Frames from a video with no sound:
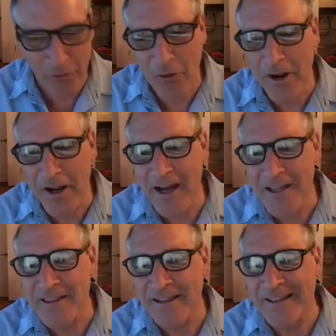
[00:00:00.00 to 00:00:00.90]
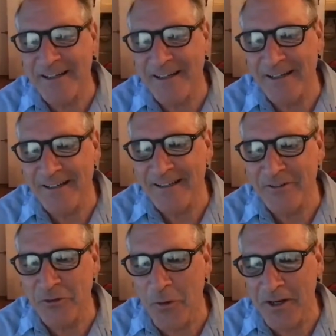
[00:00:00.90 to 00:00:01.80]
CROI, I think,
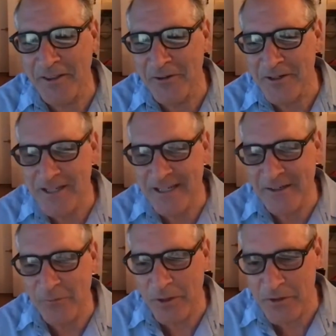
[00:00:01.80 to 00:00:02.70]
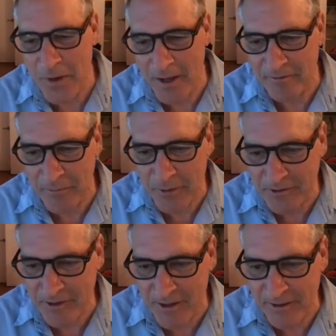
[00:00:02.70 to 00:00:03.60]
in 2013, when you had some
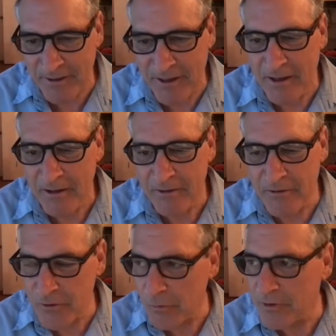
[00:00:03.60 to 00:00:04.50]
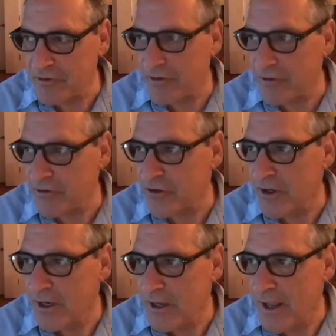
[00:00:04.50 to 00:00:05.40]
exciting new
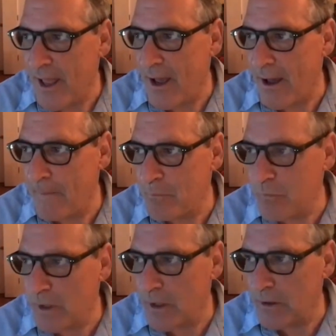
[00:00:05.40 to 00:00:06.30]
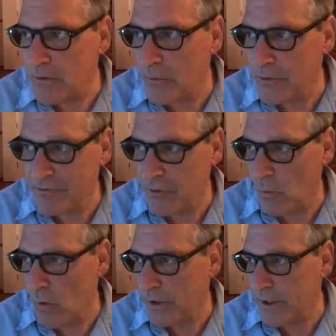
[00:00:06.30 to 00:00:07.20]
research. You're
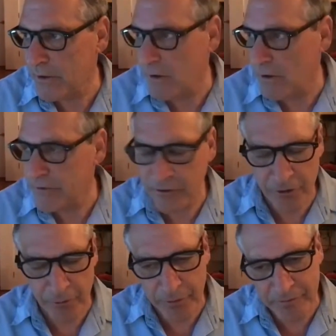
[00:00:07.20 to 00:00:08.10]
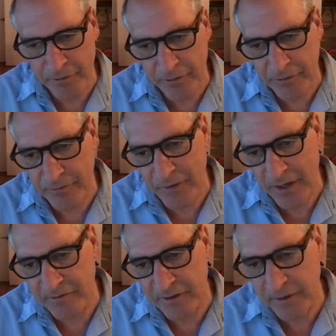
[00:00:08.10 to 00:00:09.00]
still working on cure research,
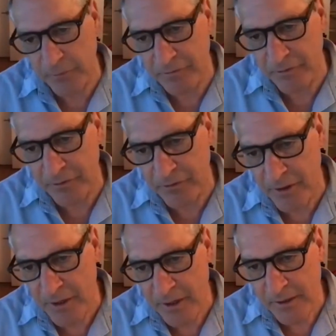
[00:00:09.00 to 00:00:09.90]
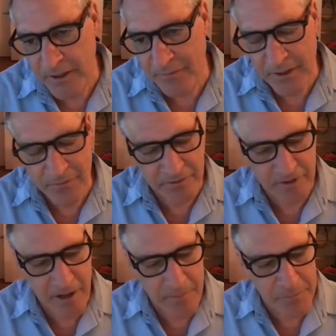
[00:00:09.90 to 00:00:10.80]
vaccine research. Give us
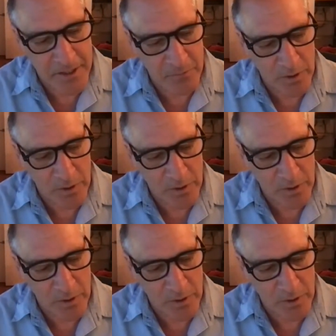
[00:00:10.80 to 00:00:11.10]
an update.